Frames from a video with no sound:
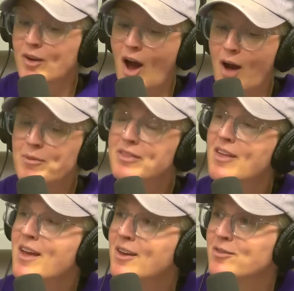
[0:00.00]
common
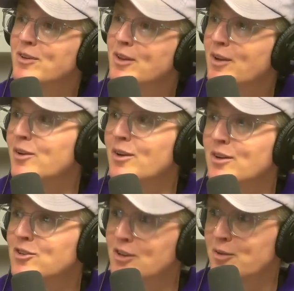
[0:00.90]
thing is feeling like you're
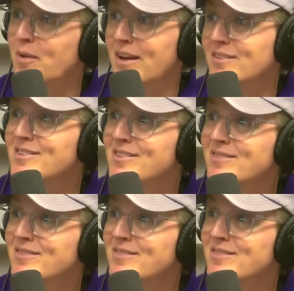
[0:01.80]
gonna shit your pants